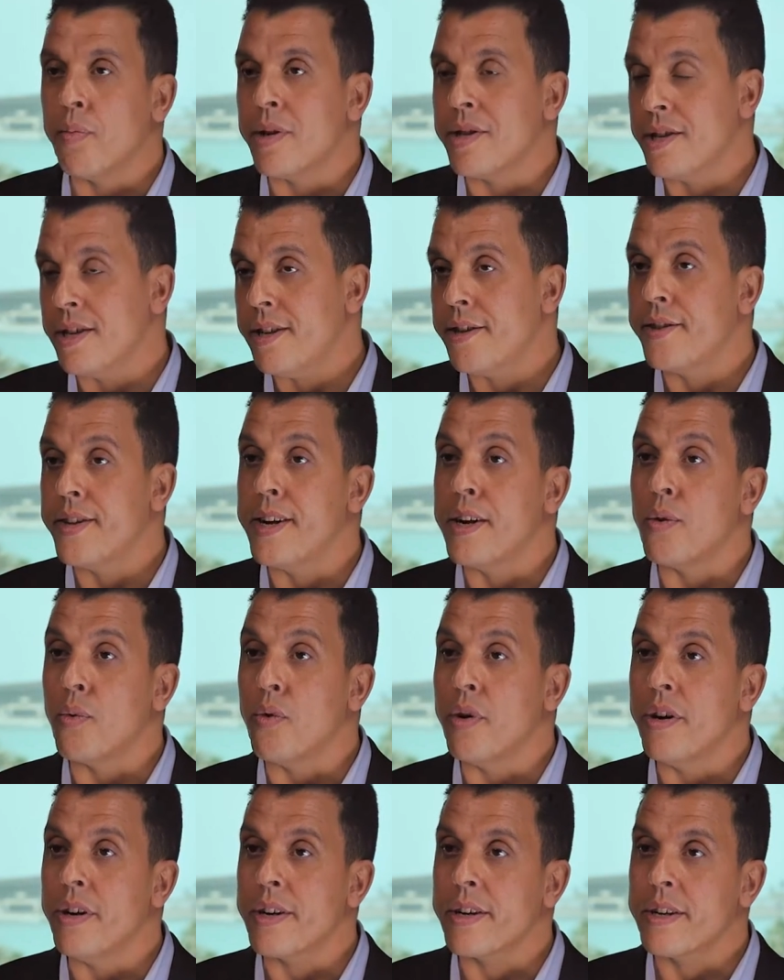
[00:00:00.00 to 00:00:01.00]
to present their
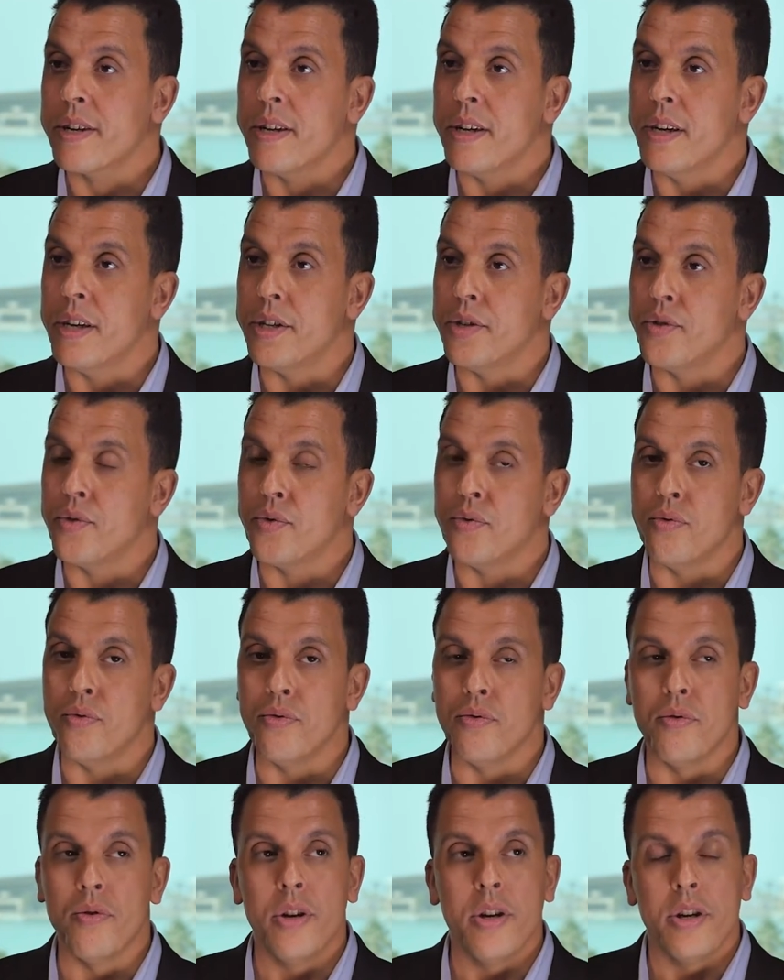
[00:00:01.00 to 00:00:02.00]
work and
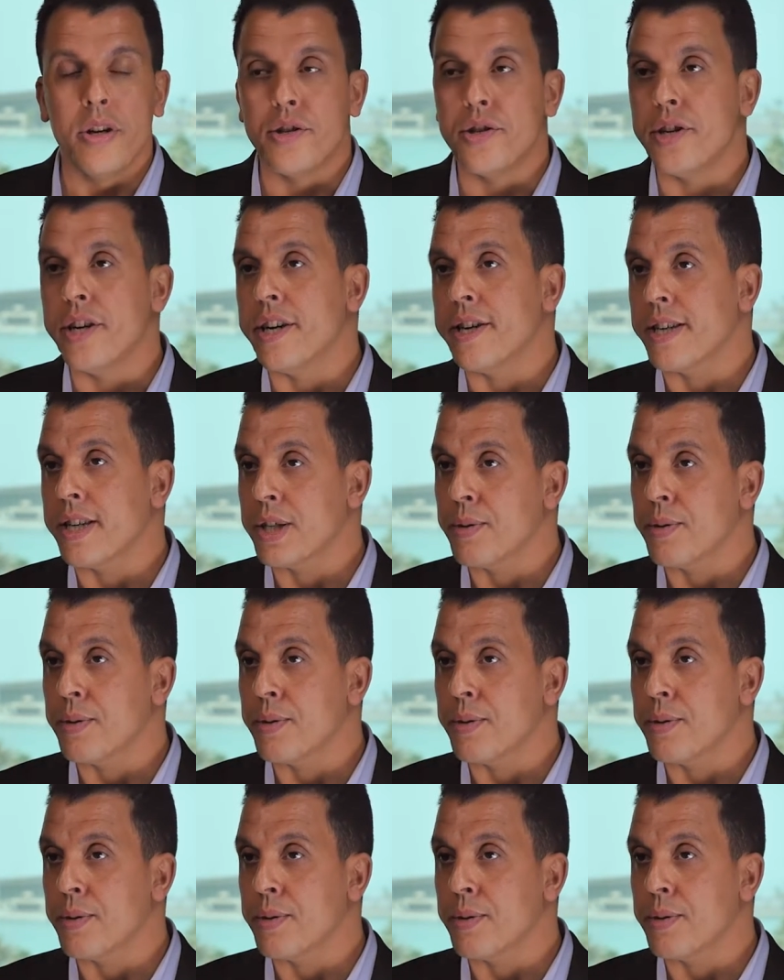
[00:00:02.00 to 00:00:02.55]
to share